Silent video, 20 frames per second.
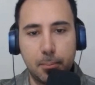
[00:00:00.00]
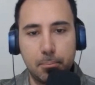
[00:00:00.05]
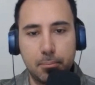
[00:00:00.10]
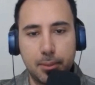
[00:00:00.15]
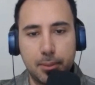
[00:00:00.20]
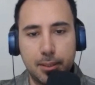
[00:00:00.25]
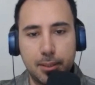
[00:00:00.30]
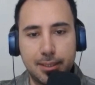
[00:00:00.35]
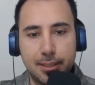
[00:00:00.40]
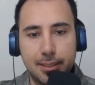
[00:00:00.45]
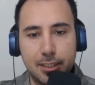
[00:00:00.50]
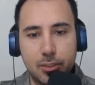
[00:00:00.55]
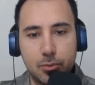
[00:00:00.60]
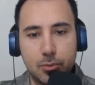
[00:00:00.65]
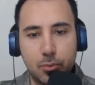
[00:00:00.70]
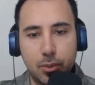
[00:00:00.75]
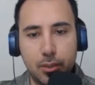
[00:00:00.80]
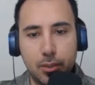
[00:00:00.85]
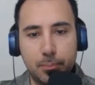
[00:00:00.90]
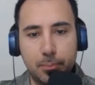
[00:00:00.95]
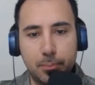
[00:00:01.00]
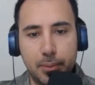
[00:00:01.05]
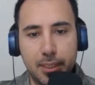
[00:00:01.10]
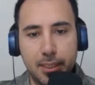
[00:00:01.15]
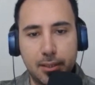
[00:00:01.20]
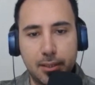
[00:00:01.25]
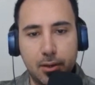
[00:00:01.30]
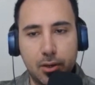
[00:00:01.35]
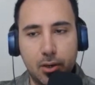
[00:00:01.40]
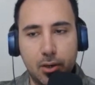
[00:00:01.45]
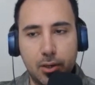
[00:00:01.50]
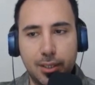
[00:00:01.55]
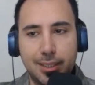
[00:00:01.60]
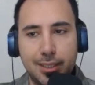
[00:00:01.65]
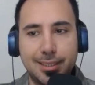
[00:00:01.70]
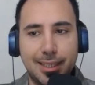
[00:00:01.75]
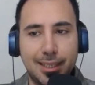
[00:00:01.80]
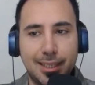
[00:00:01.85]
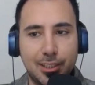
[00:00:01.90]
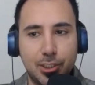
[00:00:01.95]
but this one PR
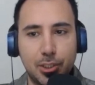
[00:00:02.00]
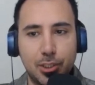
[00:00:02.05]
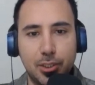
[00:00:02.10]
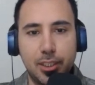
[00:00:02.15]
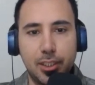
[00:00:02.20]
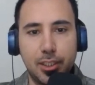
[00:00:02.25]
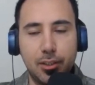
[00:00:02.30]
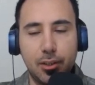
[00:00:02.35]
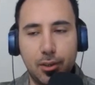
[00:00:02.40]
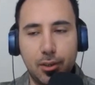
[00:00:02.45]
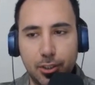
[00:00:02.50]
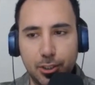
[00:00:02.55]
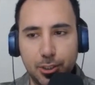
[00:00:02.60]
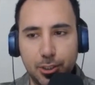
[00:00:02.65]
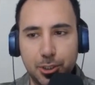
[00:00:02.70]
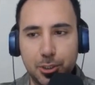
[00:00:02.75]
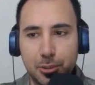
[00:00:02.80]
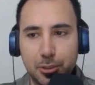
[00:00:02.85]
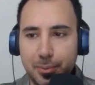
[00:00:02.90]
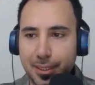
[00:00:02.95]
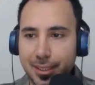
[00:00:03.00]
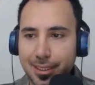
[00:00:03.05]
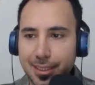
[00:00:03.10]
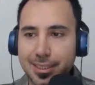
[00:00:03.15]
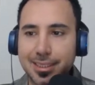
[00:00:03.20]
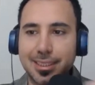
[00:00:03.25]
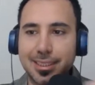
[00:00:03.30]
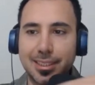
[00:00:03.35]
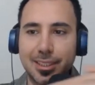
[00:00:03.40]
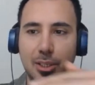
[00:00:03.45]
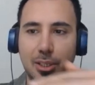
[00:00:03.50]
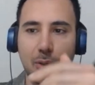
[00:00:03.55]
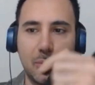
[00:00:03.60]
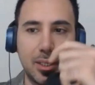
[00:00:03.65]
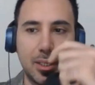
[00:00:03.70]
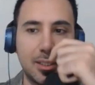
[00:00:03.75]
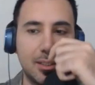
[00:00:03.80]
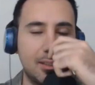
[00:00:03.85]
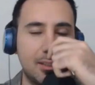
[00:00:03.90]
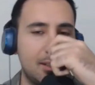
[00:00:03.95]
is actually larger because it's
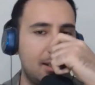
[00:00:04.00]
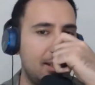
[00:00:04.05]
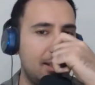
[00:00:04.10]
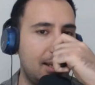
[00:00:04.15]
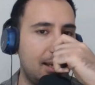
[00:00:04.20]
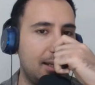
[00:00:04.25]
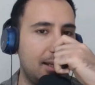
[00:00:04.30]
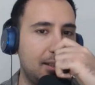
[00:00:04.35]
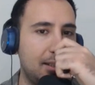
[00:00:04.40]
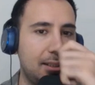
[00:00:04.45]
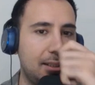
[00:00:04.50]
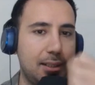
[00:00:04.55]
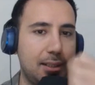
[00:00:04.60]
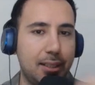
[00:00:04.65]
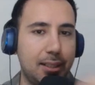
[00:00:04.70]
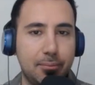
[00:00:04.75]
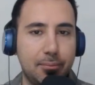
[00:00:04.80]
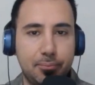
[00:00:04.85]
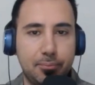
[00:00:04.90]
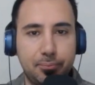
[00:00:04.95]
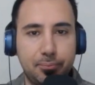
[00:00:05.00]
going diagonally.